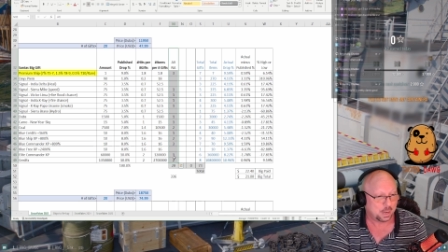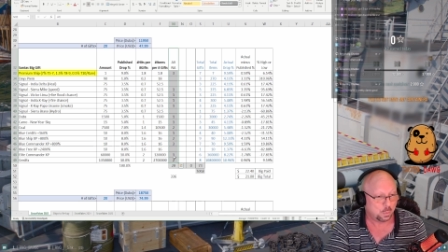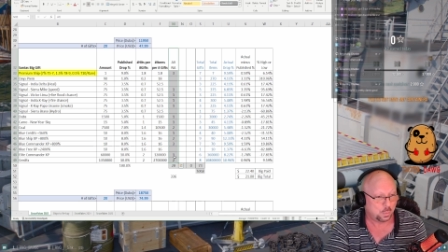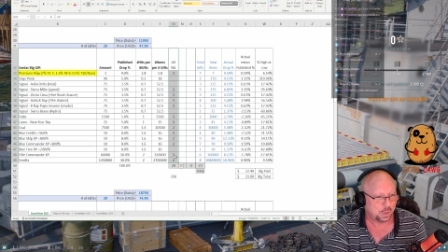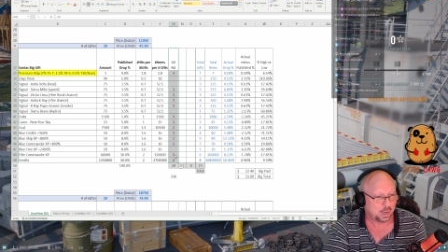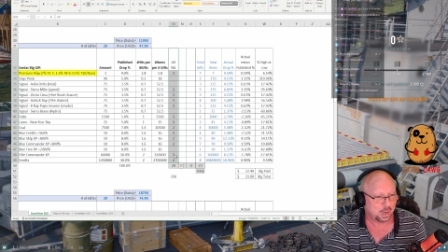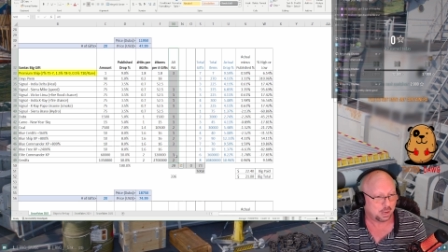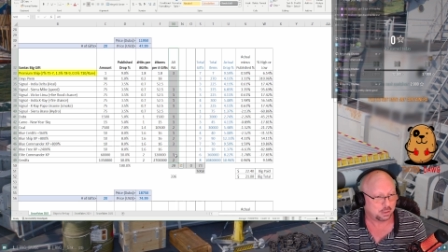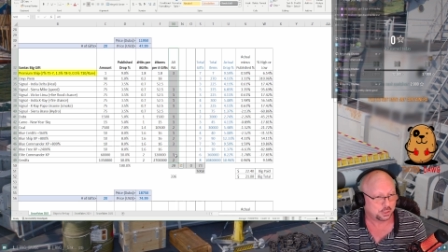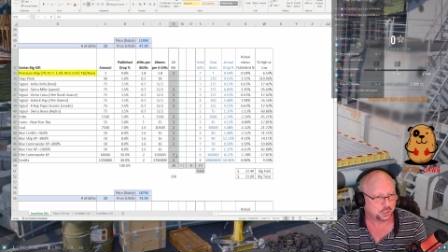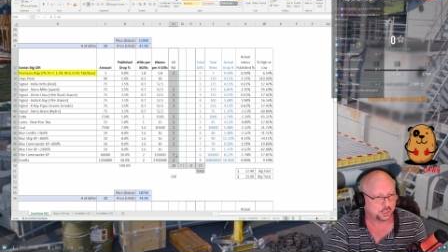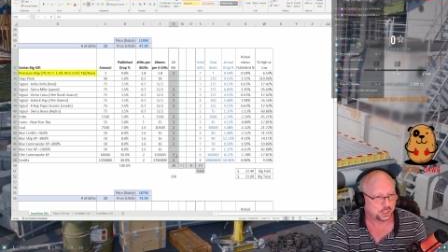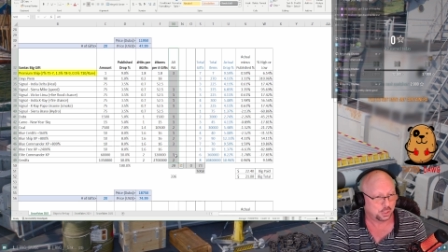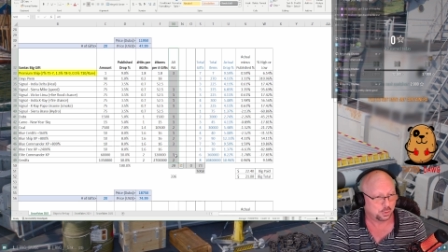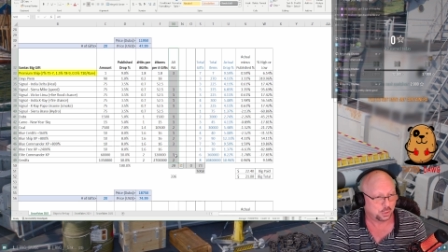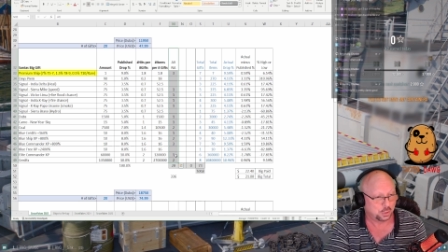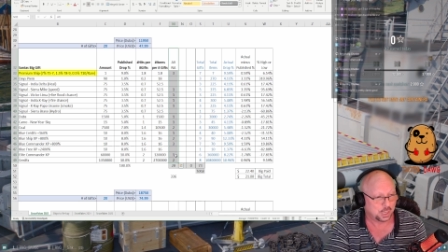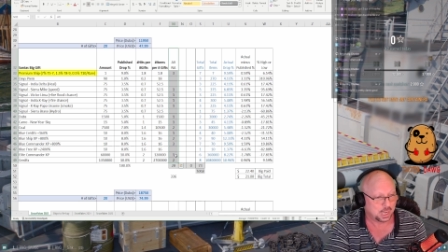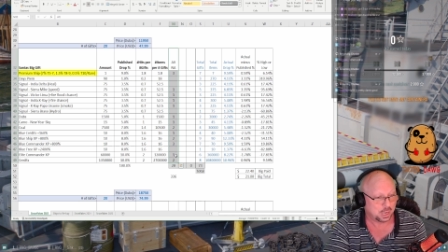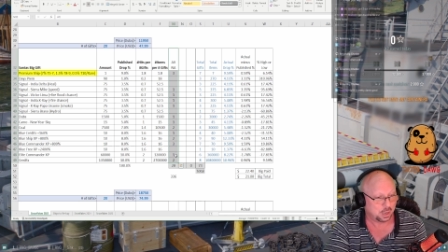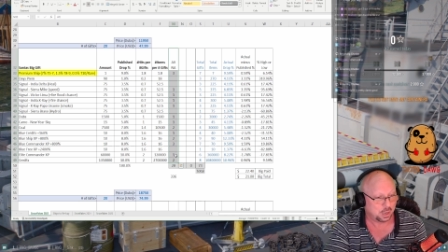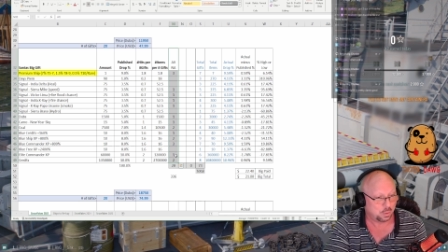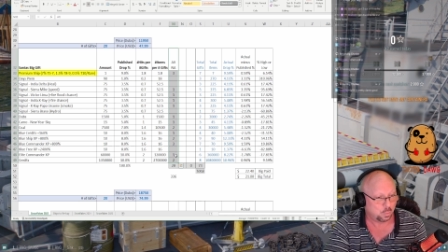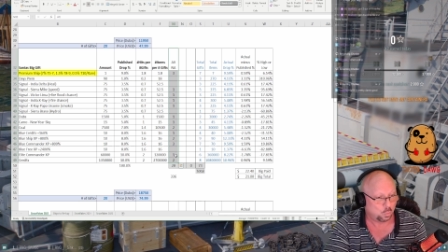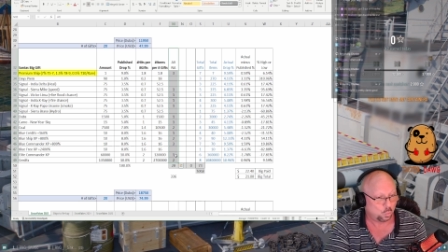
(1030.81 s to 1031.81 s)
we also
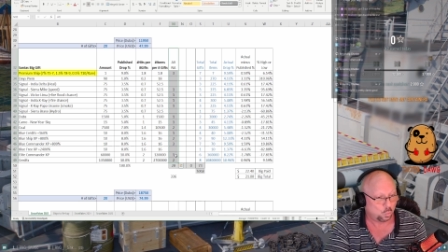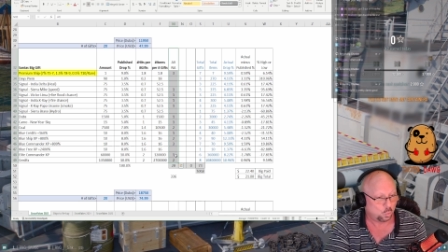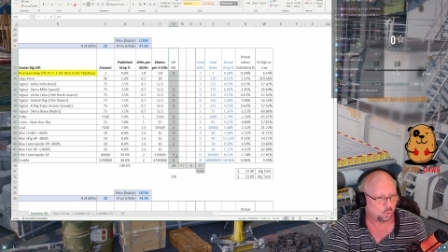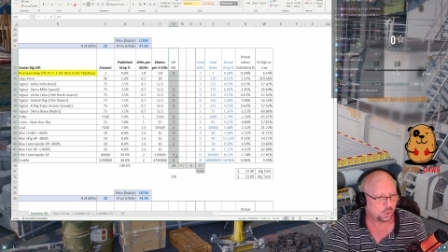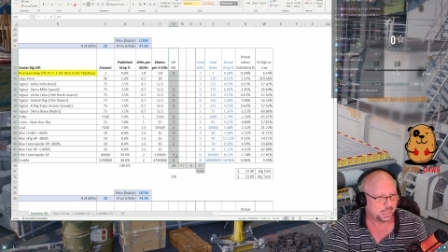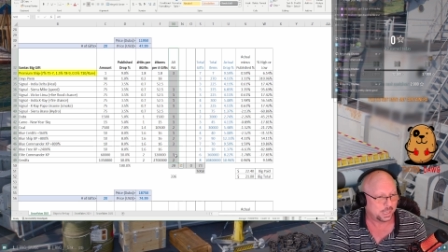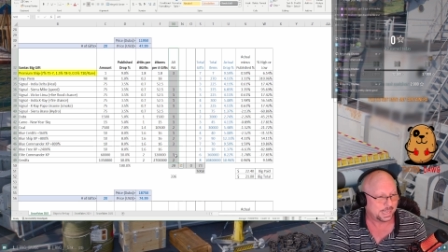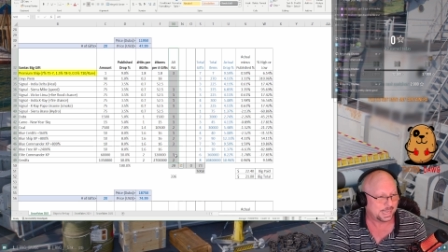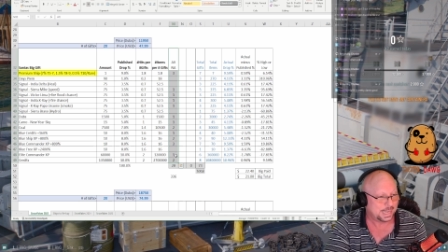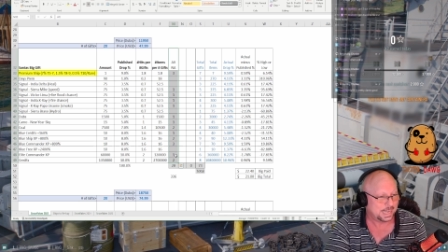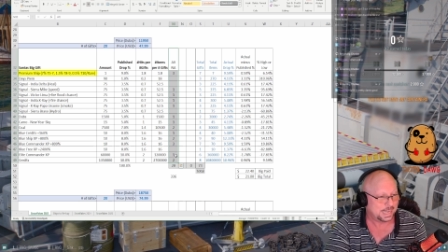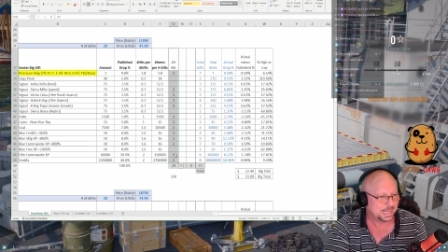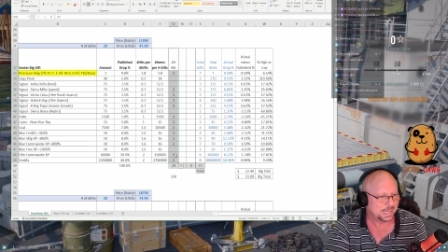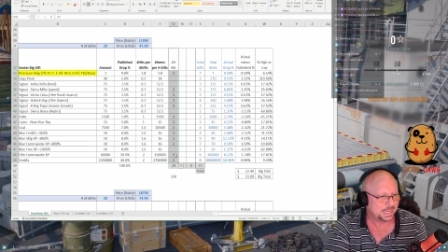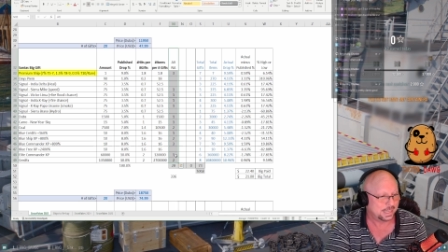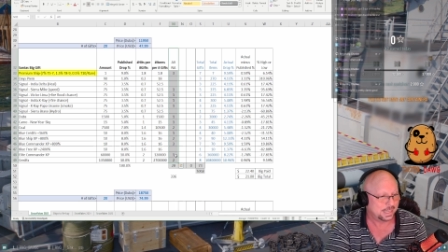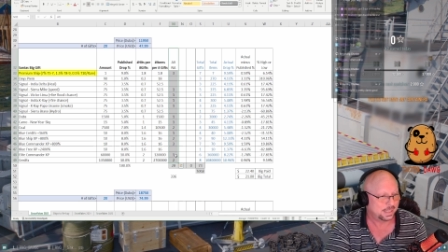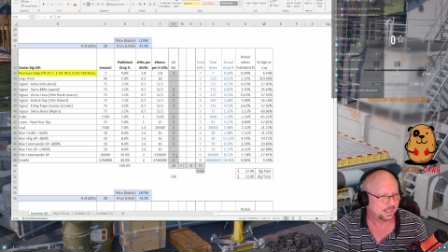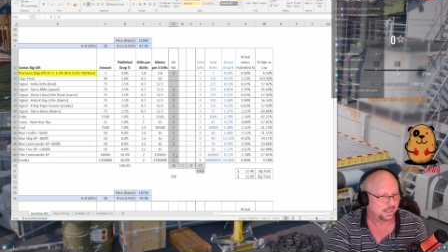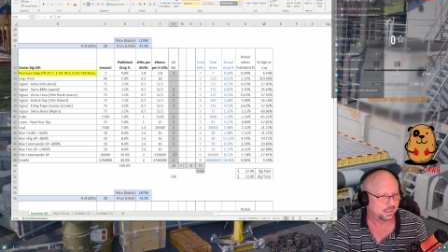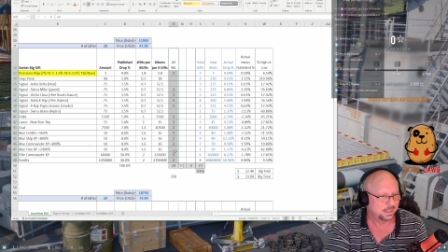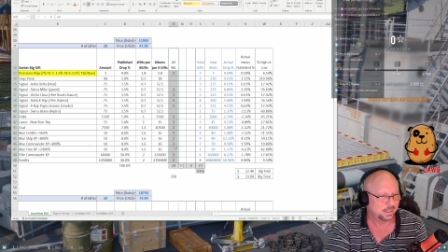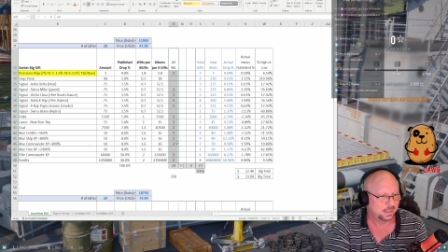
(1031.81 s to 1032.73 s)
got 1 hit,